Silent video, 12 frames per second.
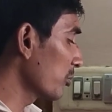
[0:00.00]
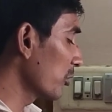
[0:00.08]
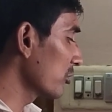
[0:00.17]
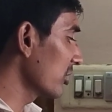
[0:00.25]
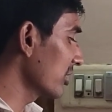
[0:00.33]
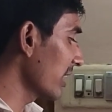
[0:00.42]

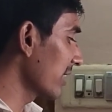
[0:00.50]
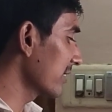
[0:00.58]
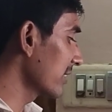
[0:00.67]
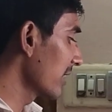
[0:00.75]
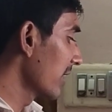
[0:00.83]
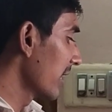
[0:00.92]

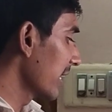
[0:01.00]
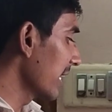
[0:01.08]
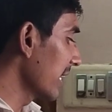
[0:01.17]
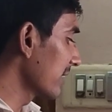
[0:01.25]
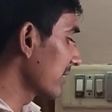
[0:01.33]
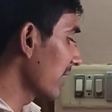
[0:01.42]
positions
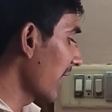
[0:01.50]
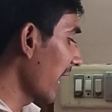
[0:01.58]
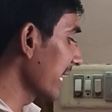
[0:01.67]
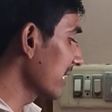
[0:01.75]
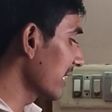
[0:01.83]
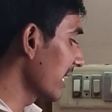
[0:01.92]
is
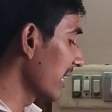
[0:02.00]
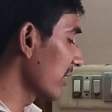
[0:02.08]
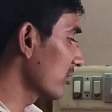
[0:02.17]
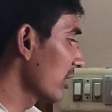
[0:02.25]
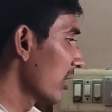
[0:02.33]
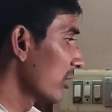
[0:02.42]
height h.